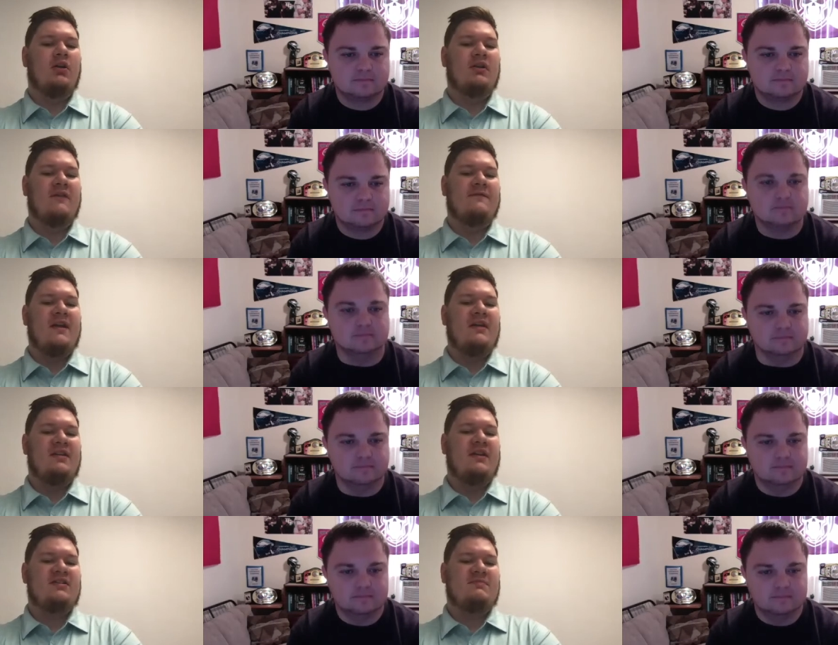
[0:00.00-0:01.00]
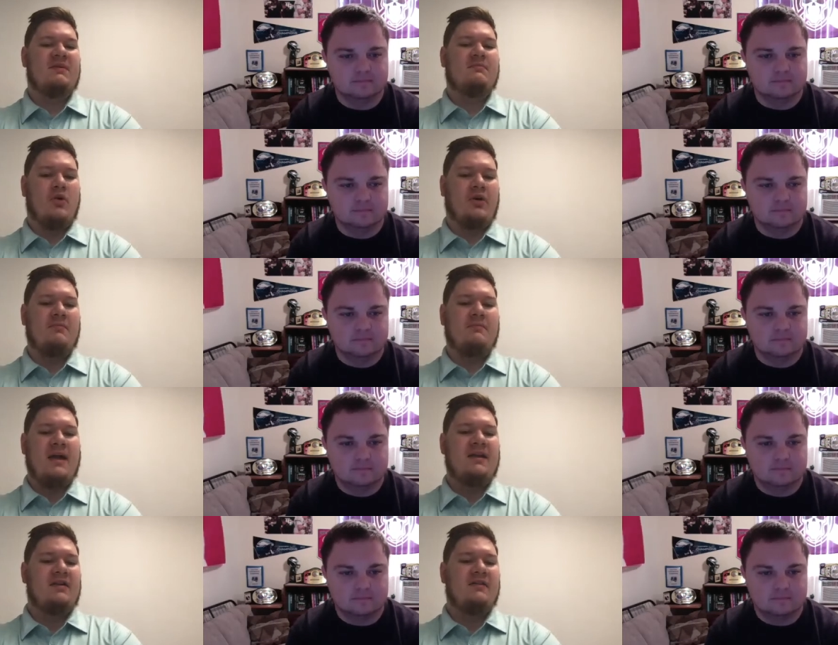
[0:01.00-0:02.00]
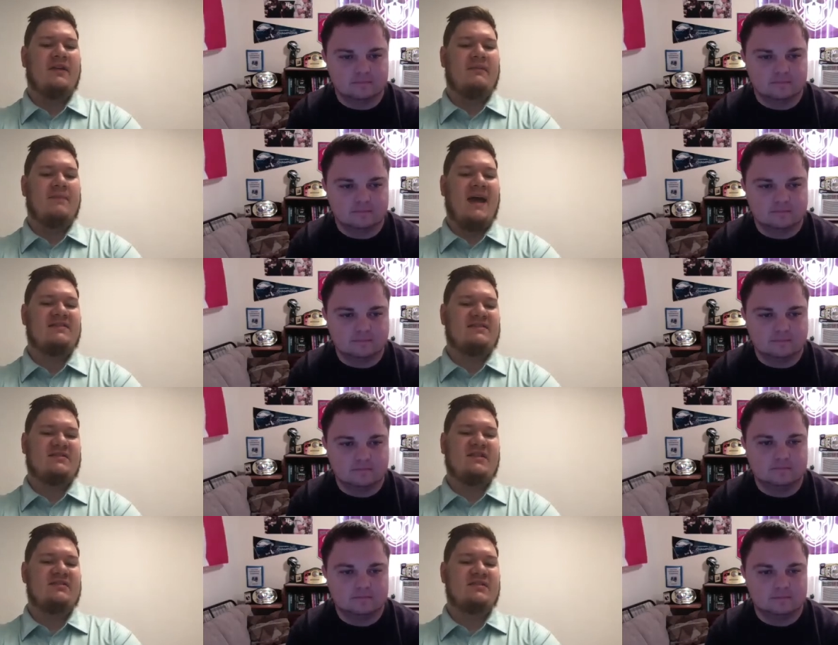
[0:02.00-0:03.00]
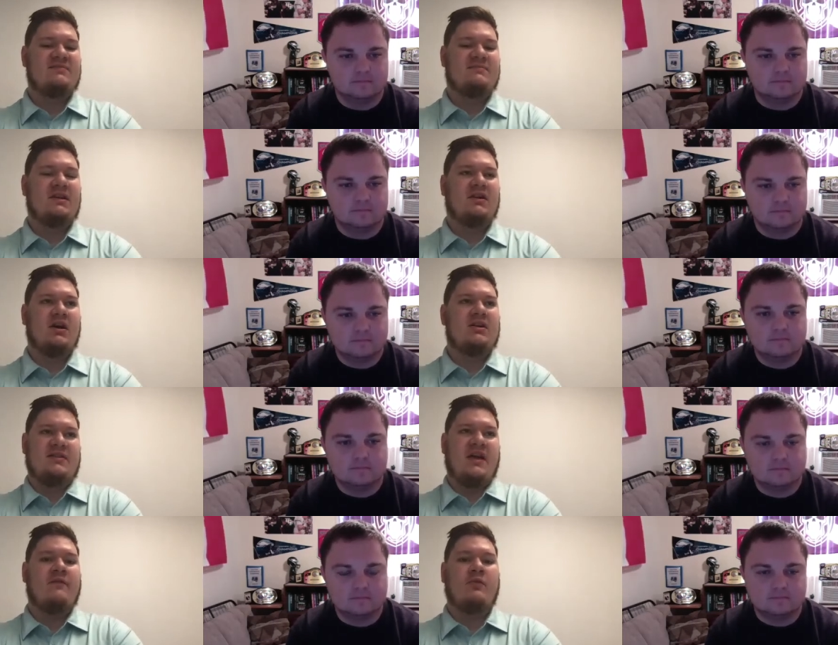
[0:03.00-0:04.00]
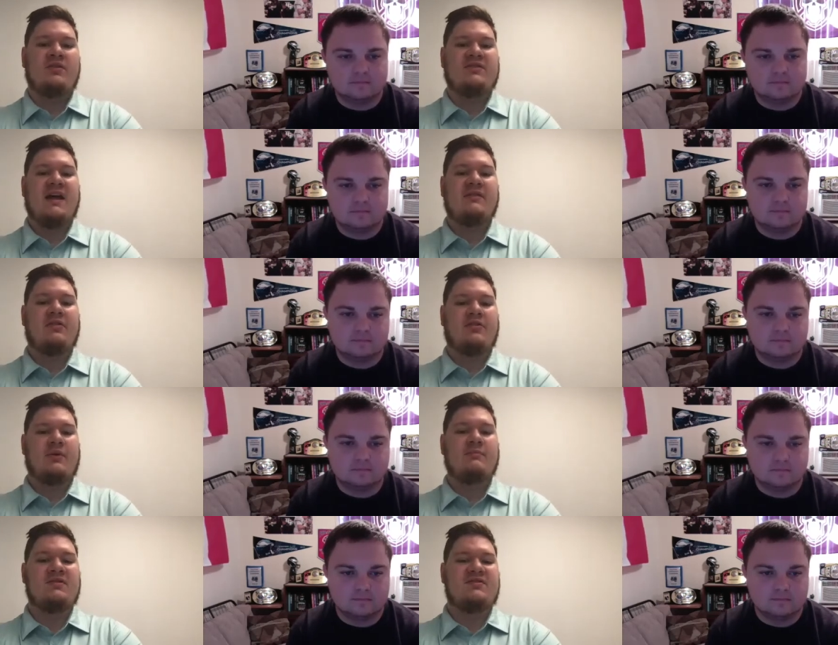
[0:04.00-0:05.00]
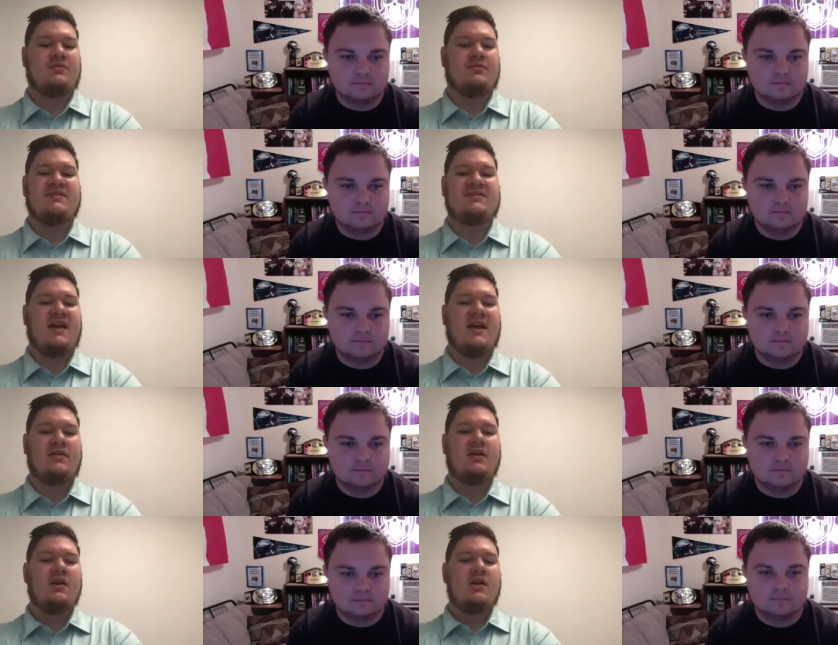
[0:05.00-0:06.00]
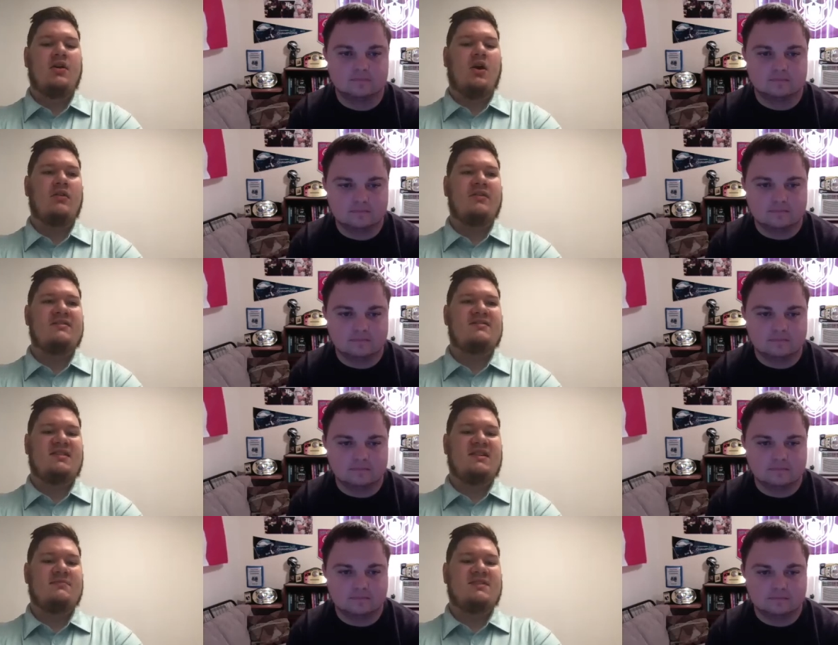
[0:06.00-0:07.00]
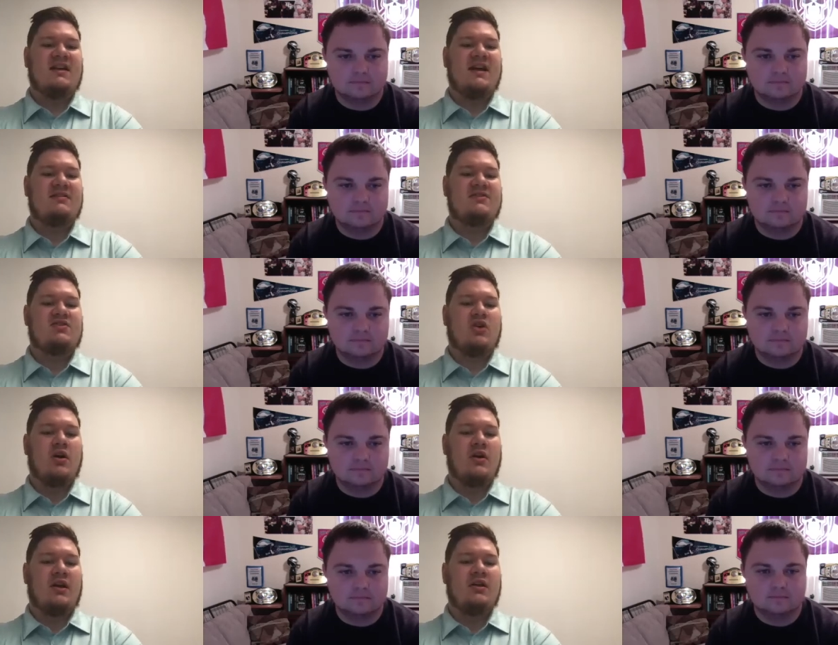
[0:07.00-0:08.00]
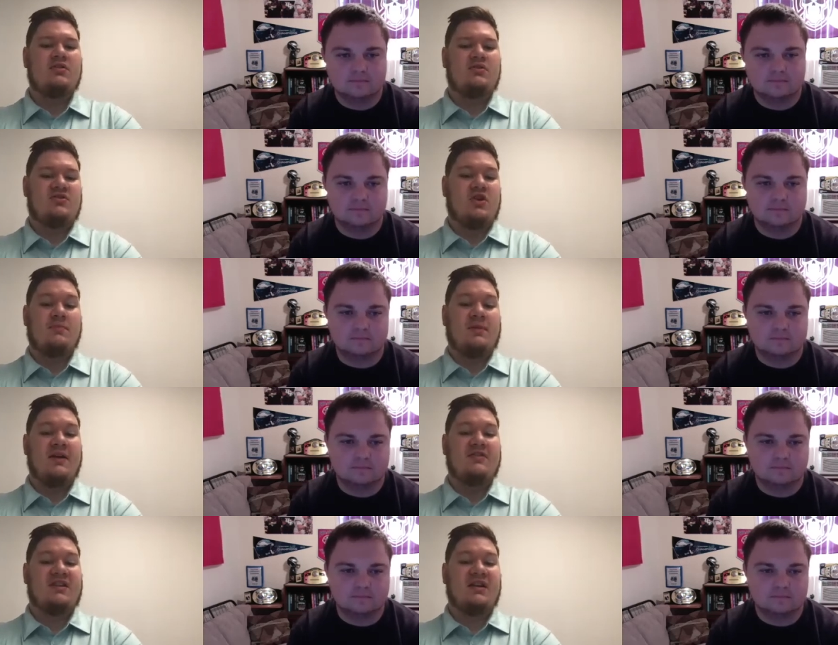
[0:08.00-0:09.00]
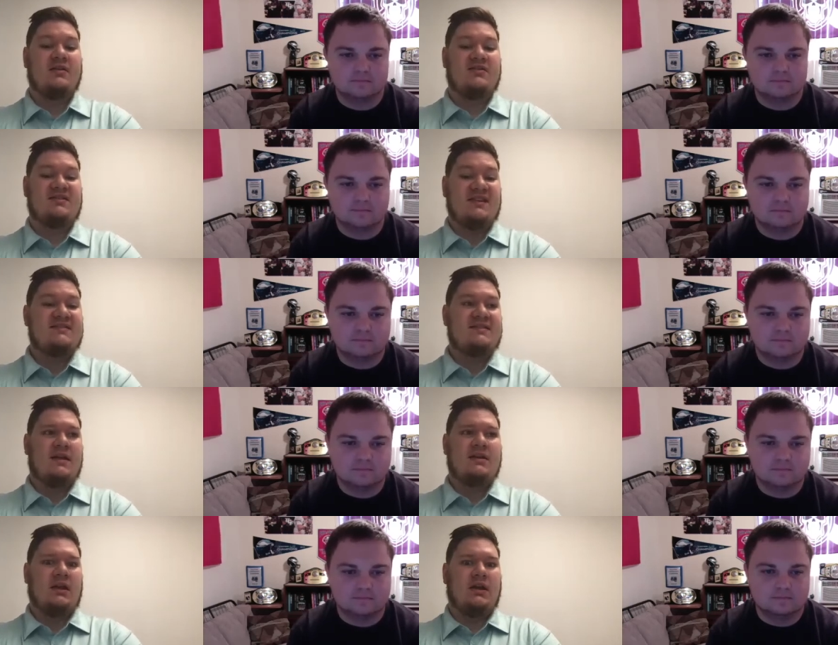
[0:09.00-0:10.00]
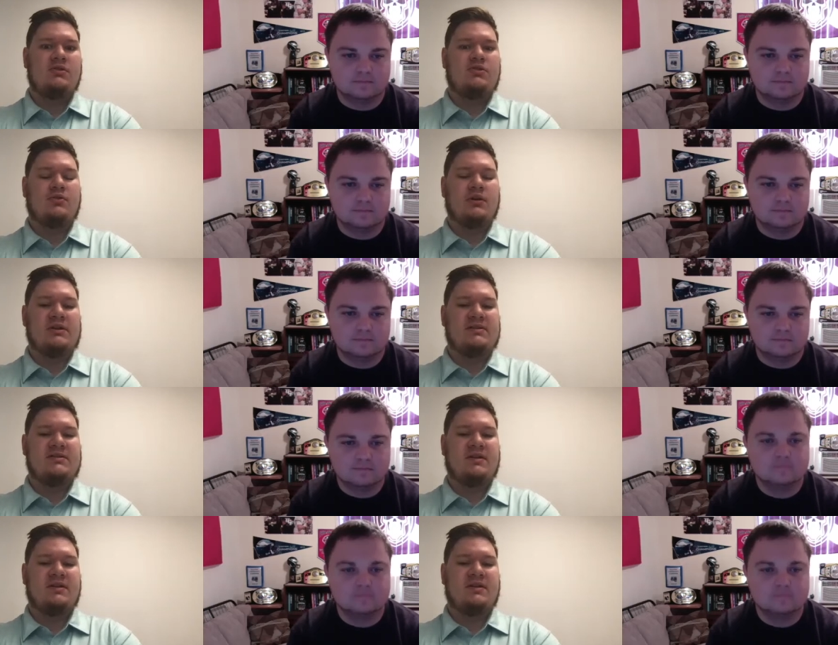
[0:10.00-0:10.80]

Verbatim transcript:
Speaker 1: If anything, it's been more competitive than past seasons because everyone's had the three months to reset. All these teams that had star in star players get season-ending injuries